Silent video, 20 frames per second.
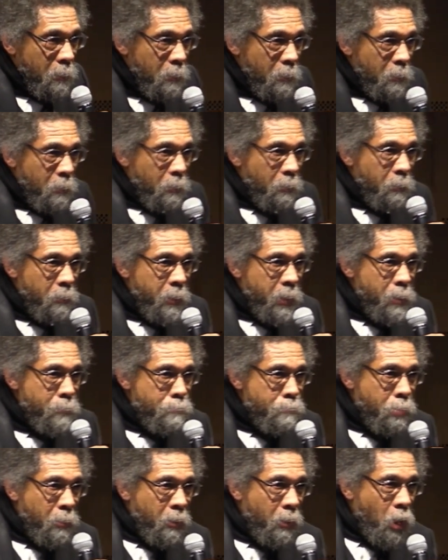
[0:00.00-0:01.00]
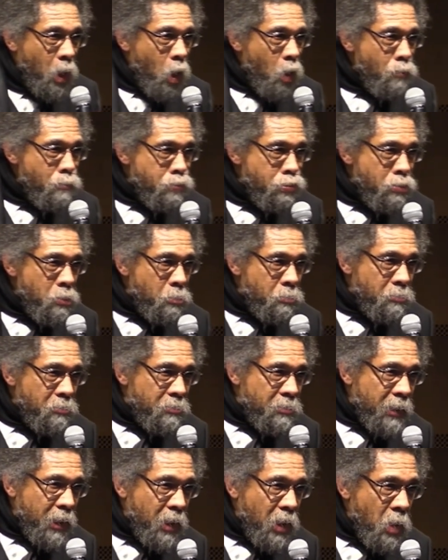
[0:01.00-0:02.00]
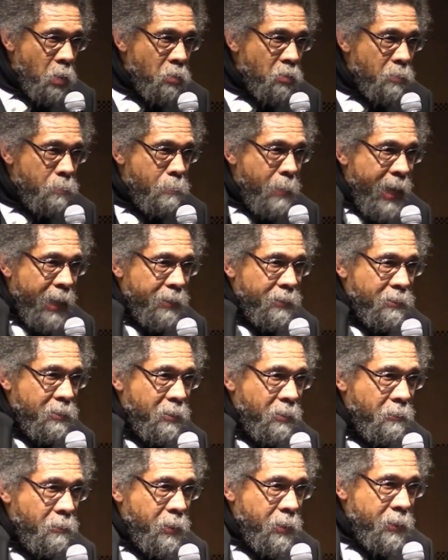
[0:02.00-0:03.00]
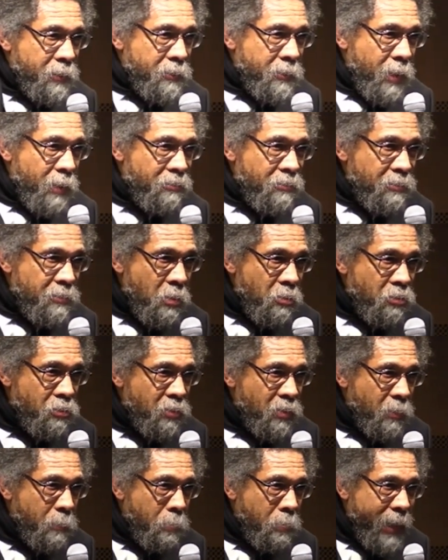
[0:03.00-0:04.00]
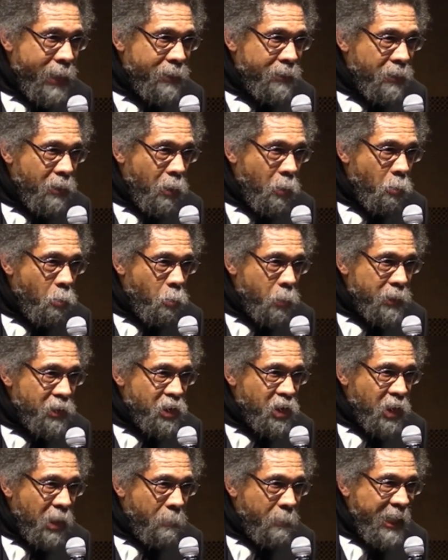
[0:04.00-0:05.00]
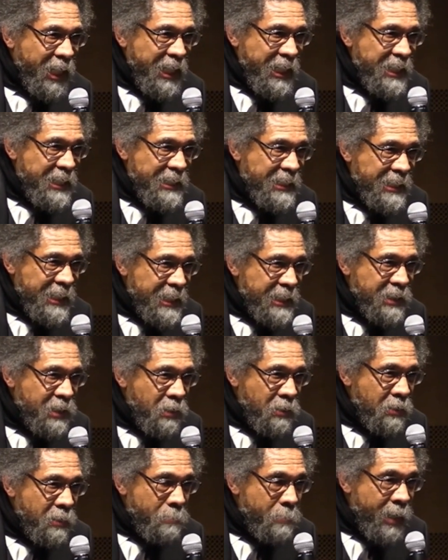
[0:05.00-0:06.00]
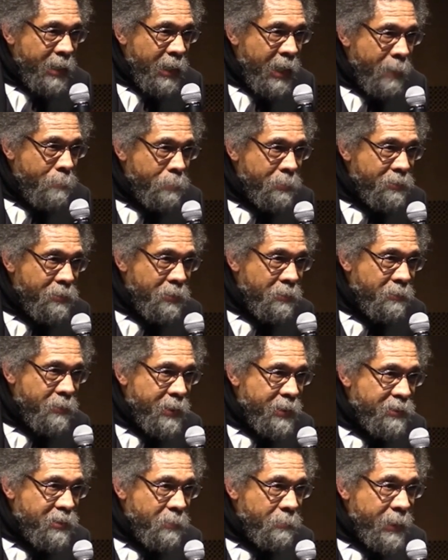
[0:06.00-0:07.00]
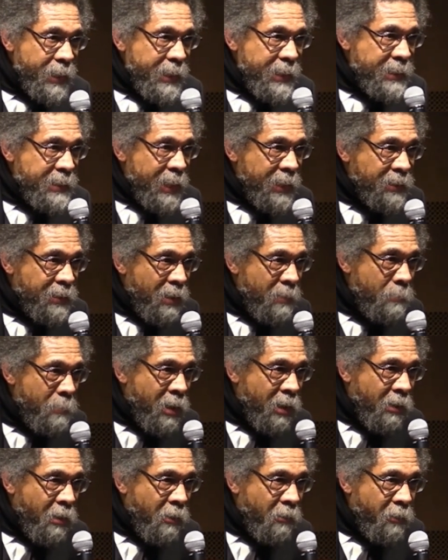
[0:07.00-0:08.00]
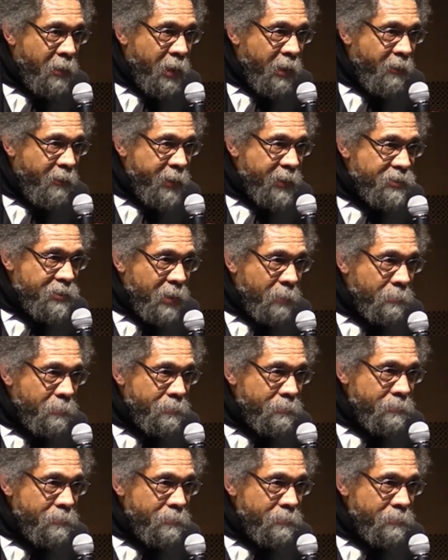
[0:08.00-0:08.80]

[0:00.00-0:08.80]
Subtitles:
Read Burke on prudence that goes back to the Renaissance notions of practical wisdom. He's not talking about opportunism. He's not talking about careerism.